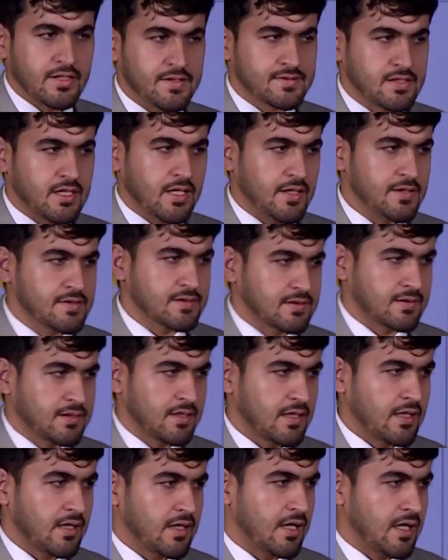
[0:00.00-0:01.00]
these days,
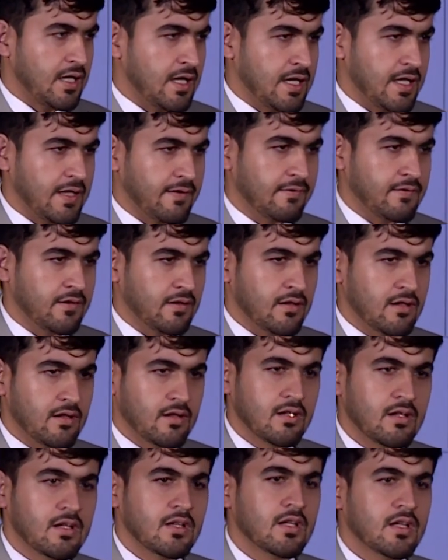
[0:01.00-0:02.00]
and
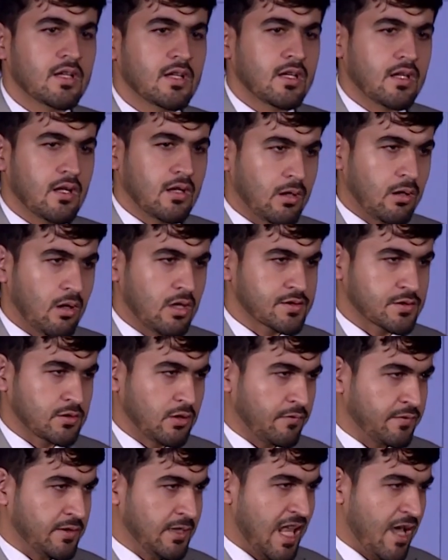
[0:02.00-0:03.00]
lots
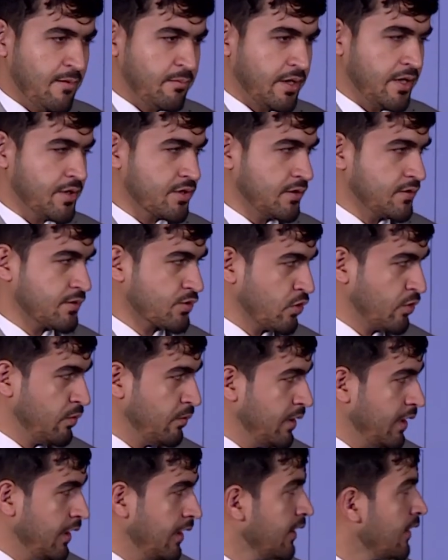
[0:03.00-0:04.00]
of deliberation should
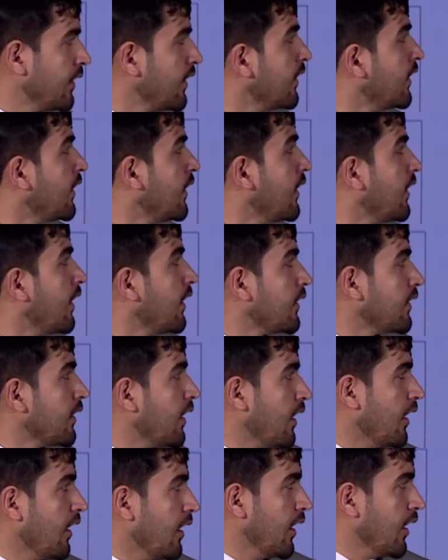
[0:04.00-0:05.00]
be,
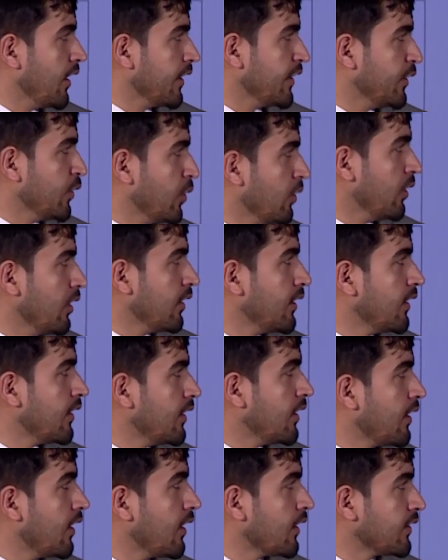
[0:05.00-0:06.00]

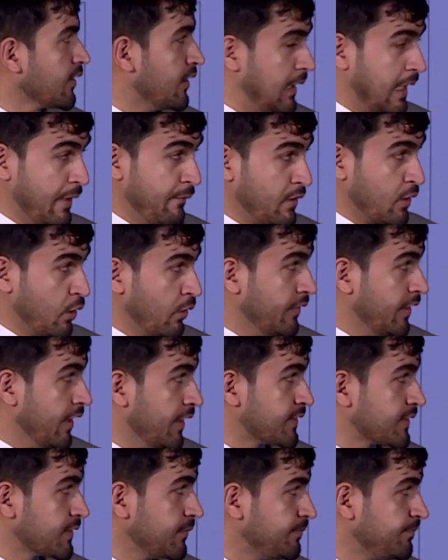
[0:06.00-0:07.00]
delivered on
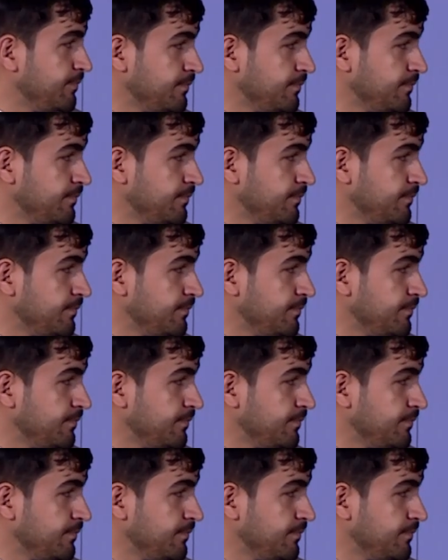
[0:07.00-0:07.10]
this.